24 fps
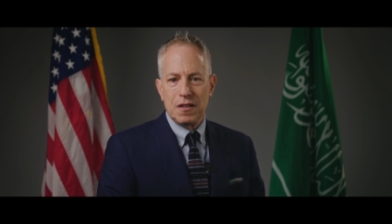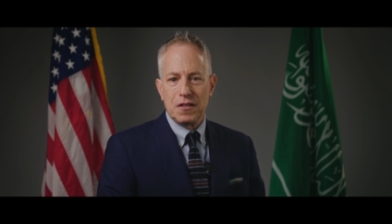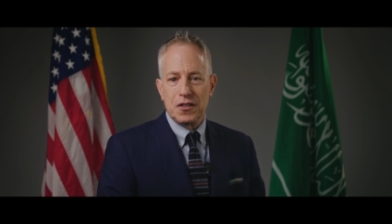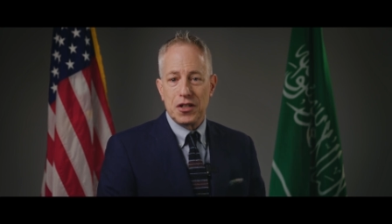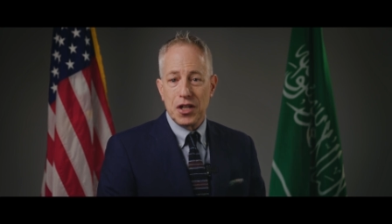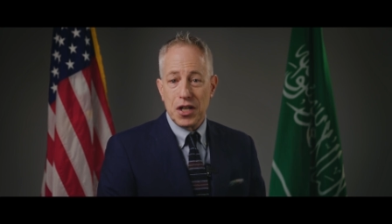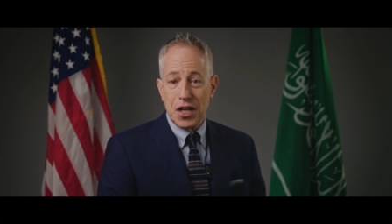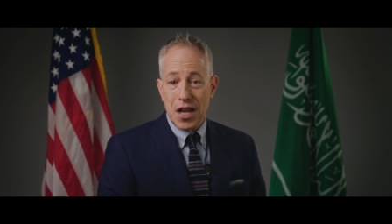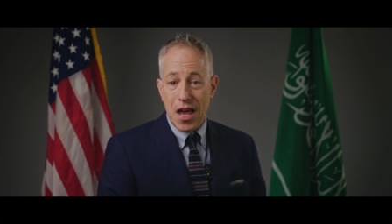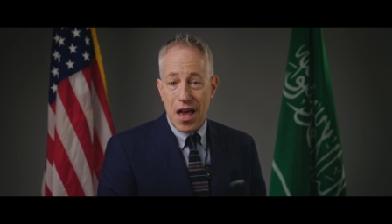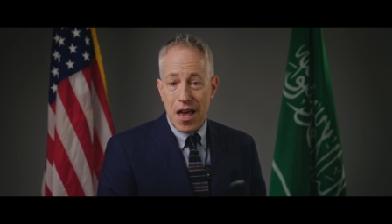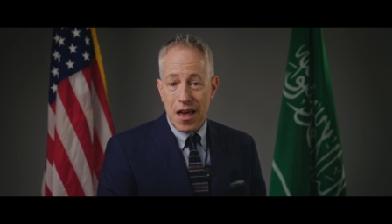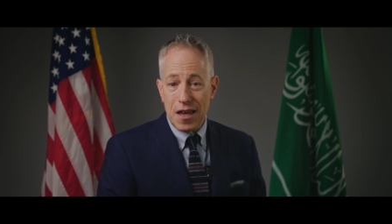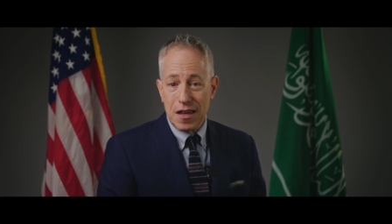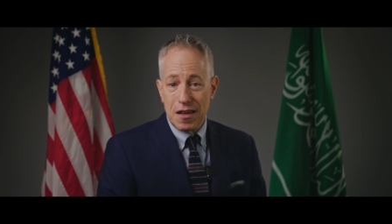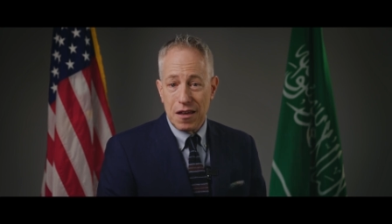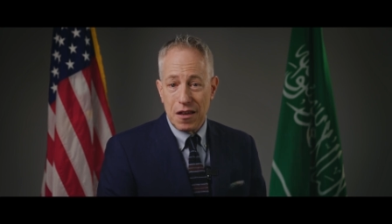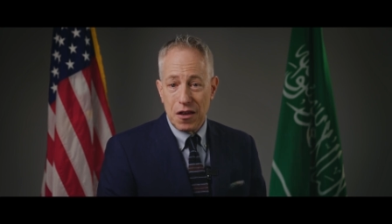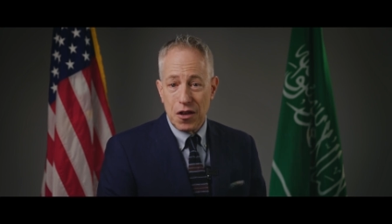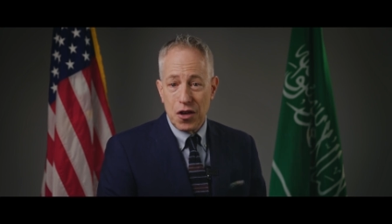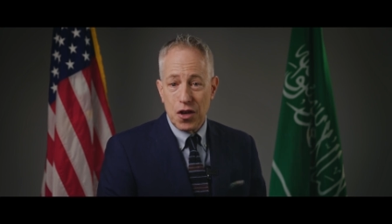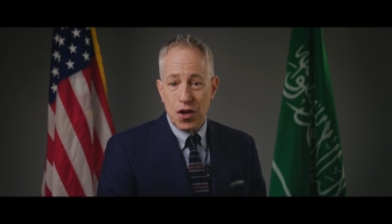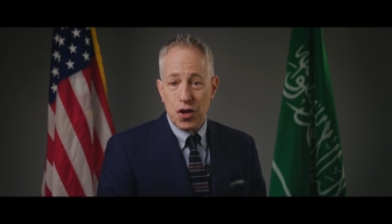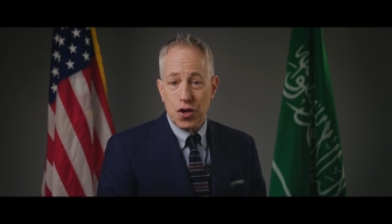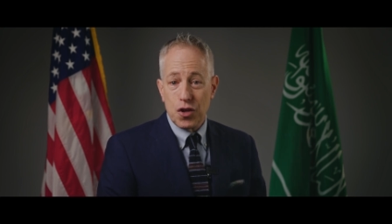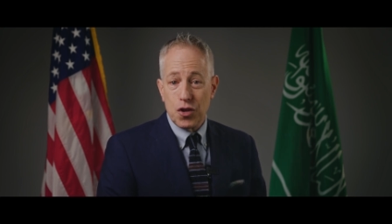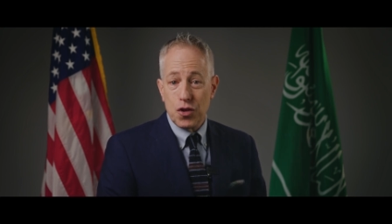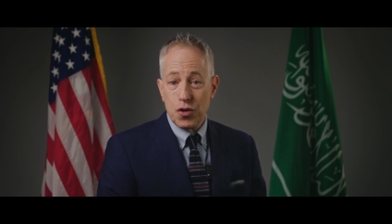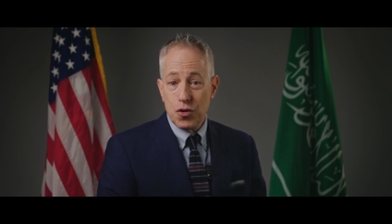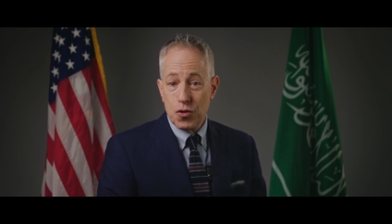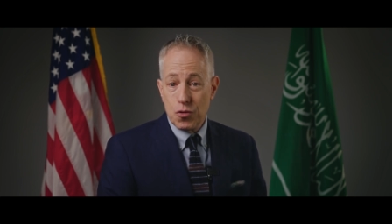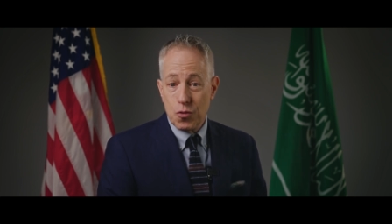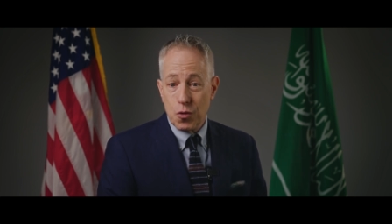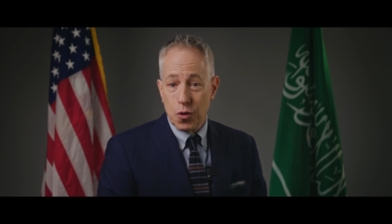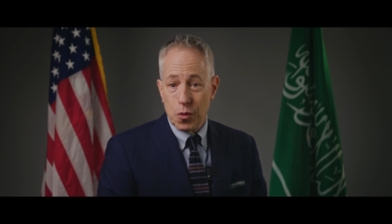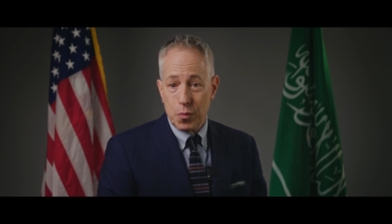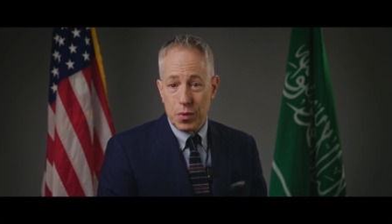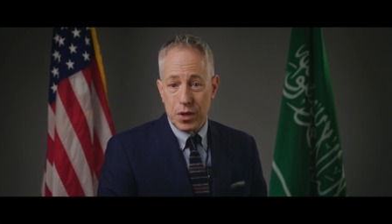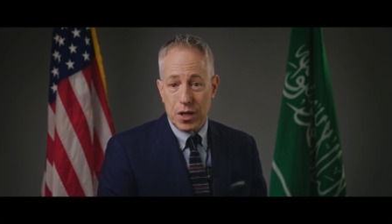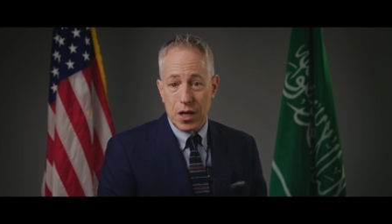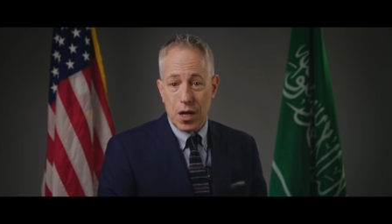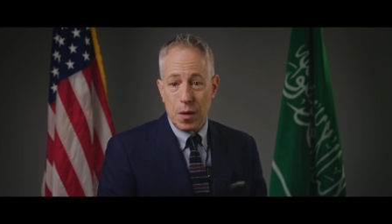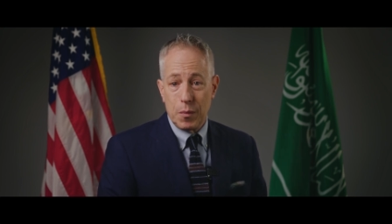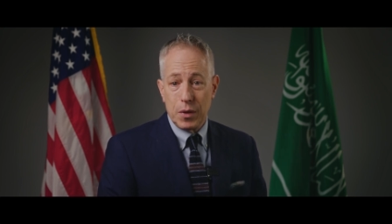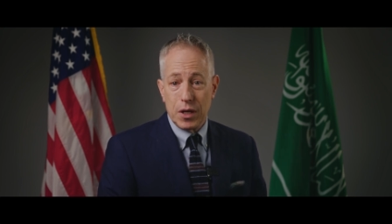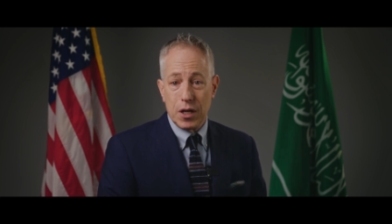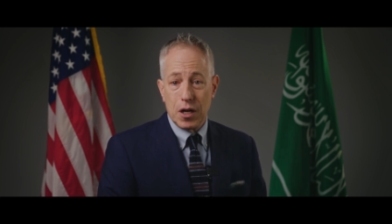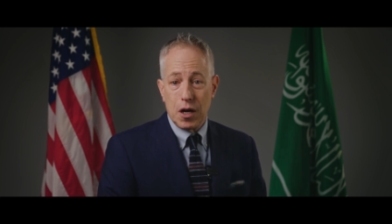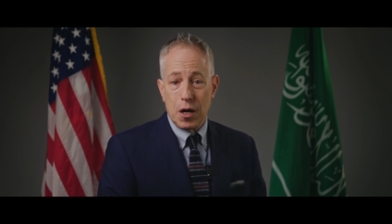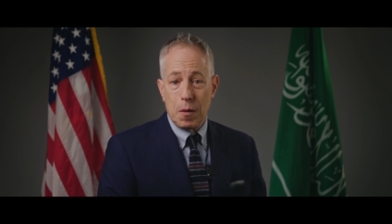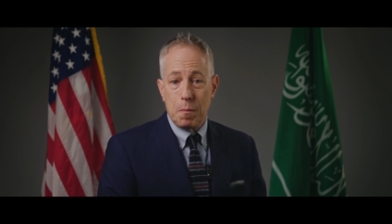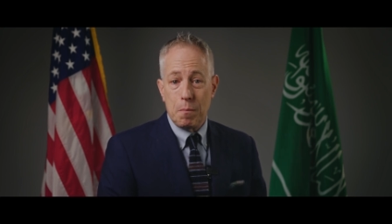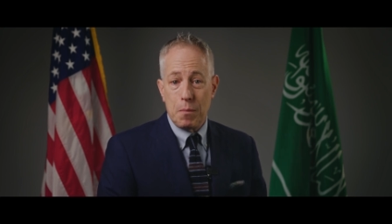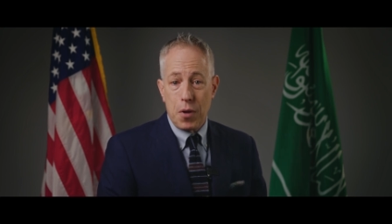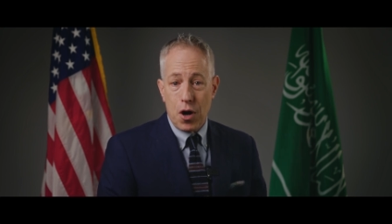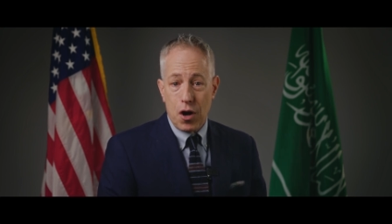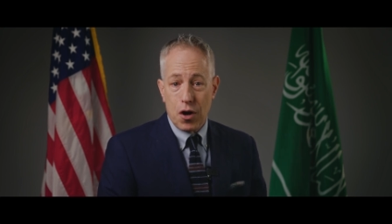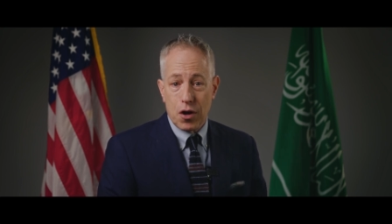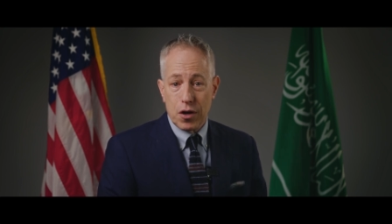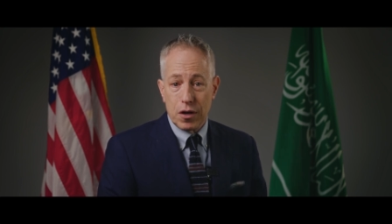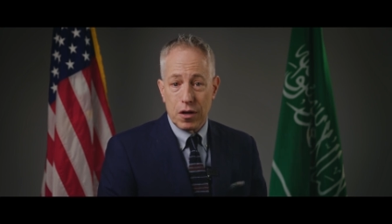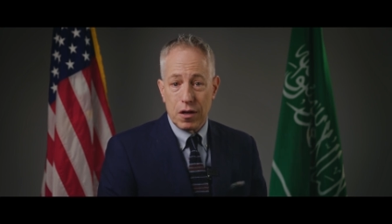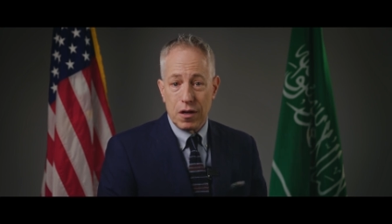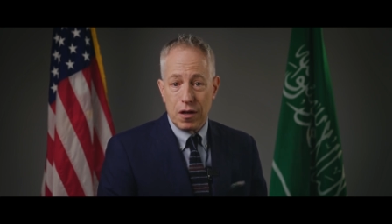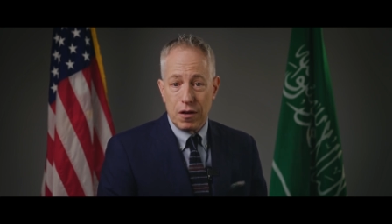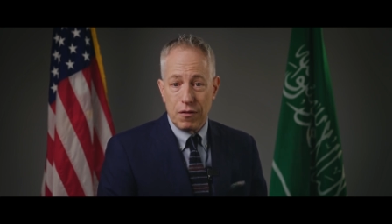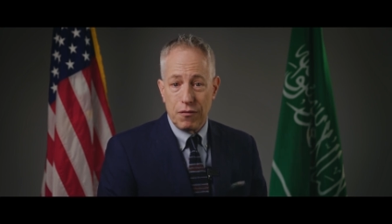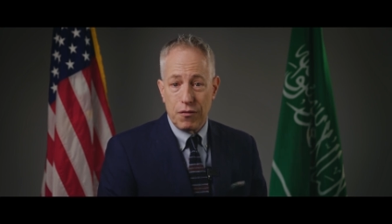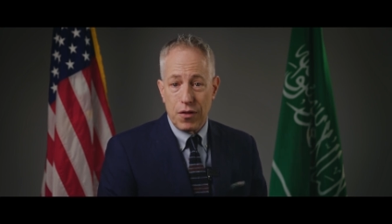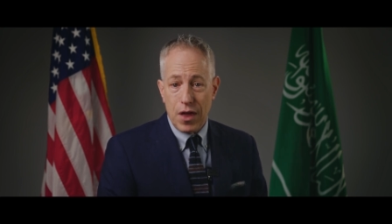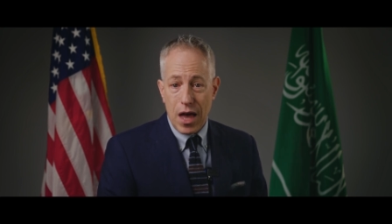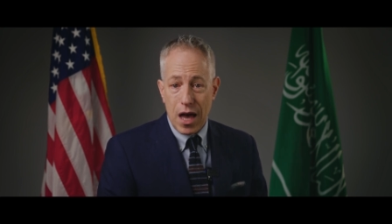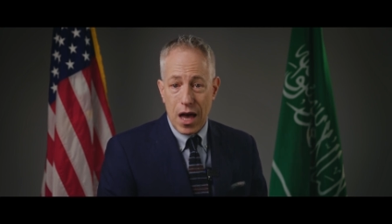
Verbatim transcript: Today, you are becoming a part of